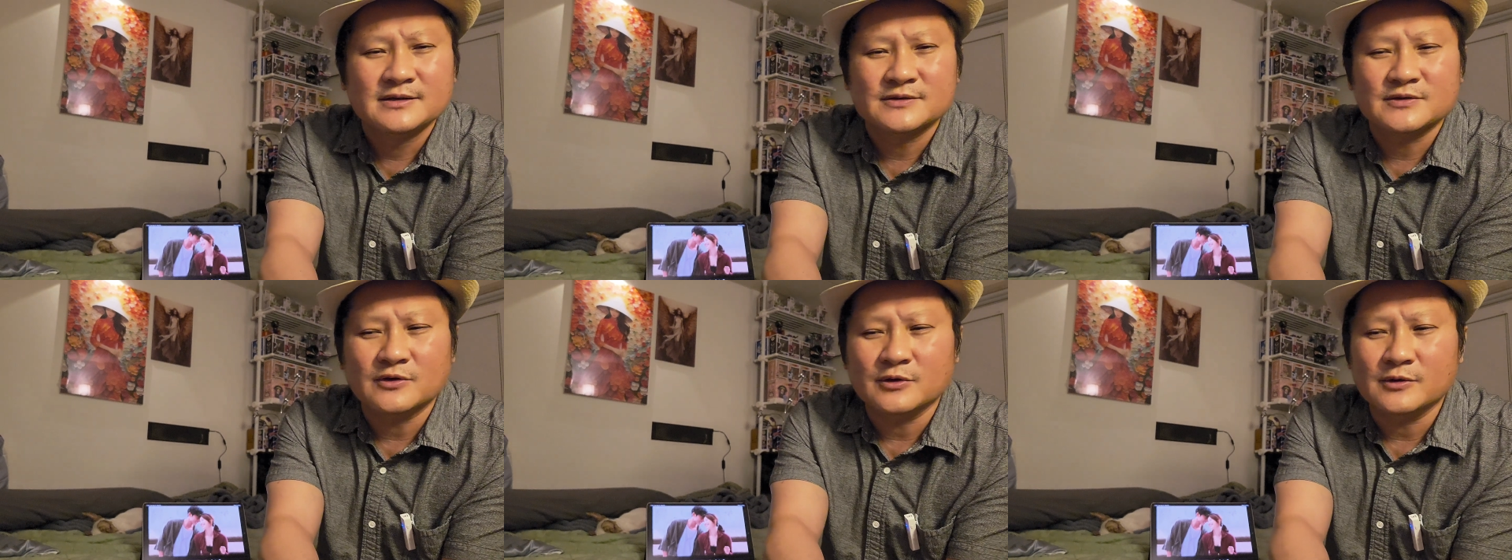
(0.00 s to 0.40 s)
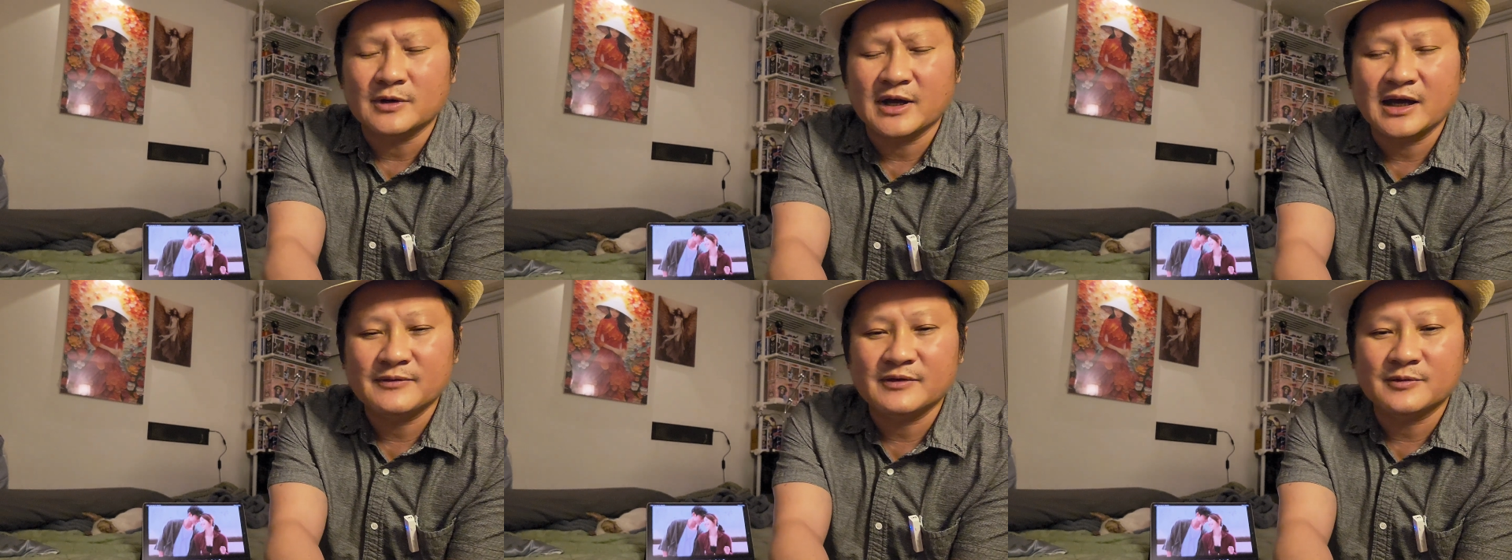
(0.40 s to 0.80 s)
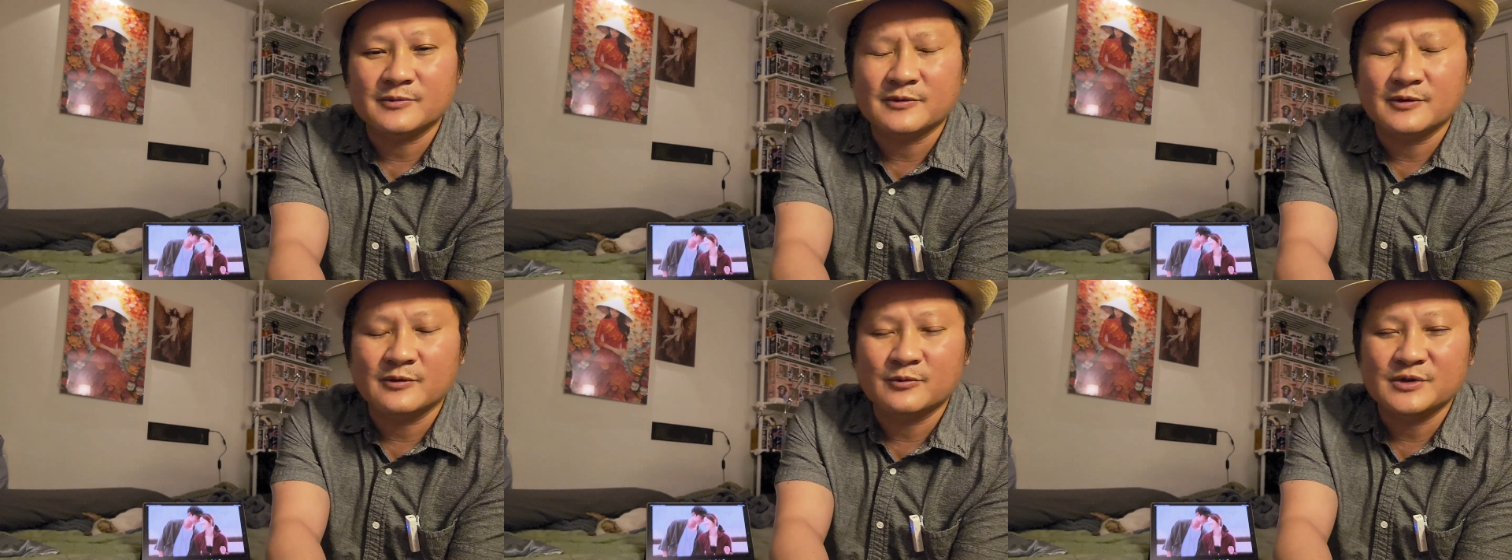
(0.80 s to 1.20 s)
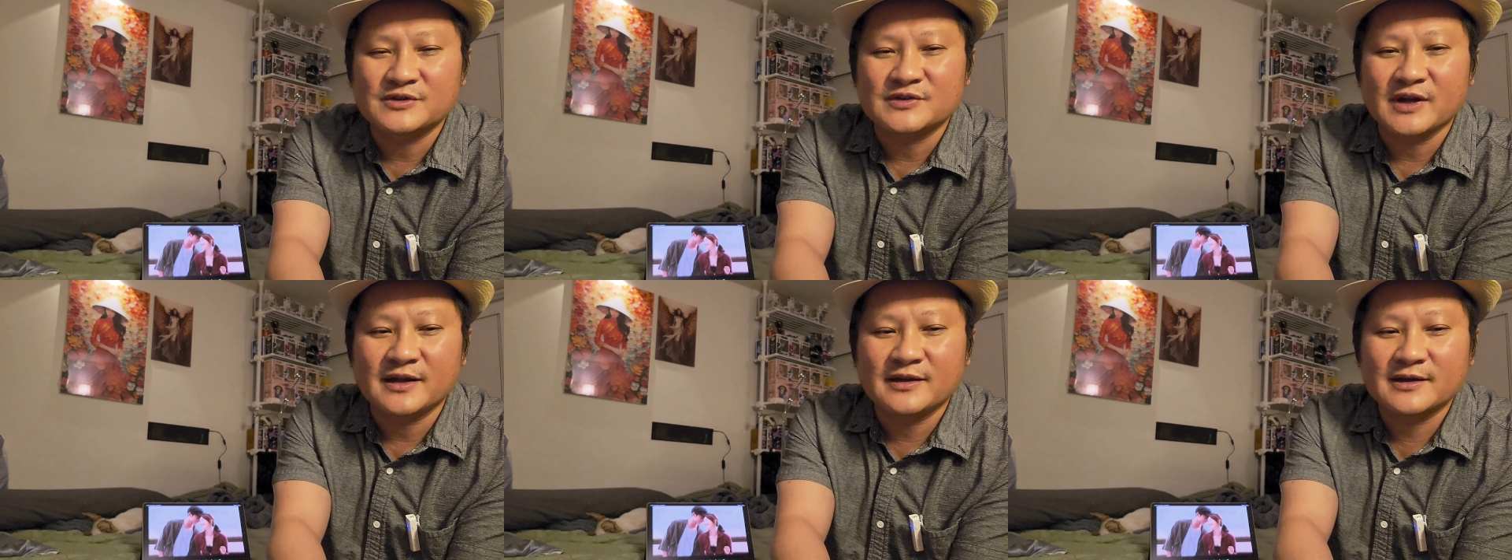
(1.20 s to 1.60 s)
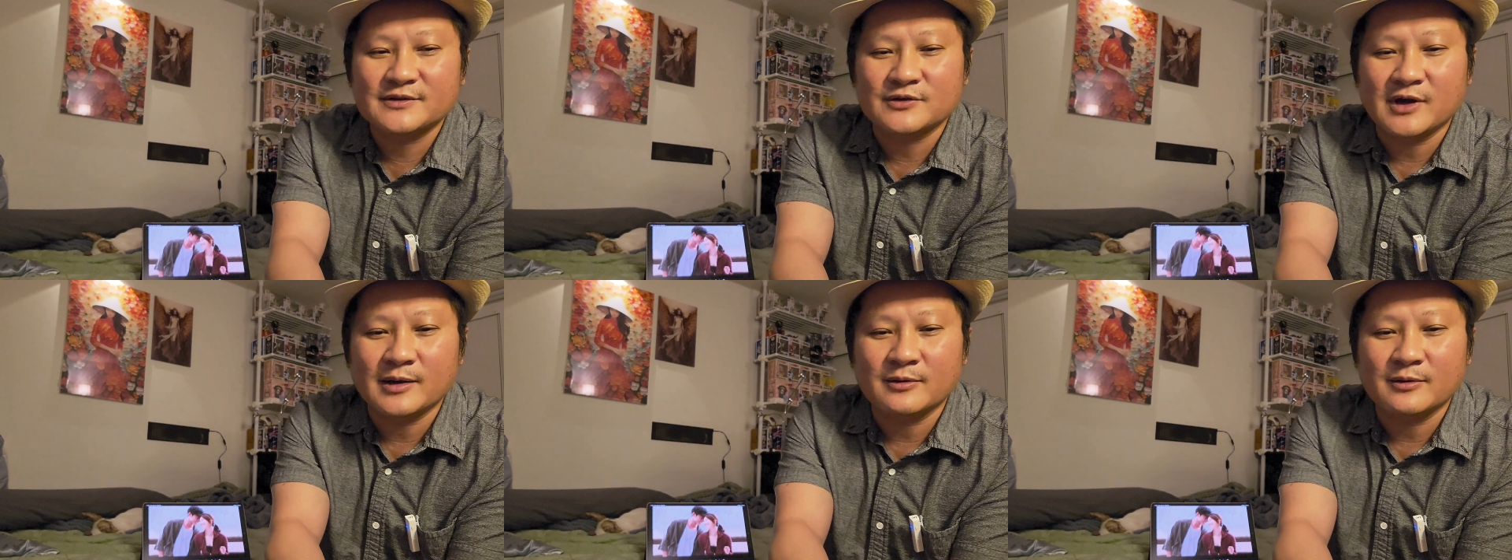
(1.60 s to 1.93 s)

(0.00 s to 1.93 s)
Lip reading: So I haven't reached the end yet, so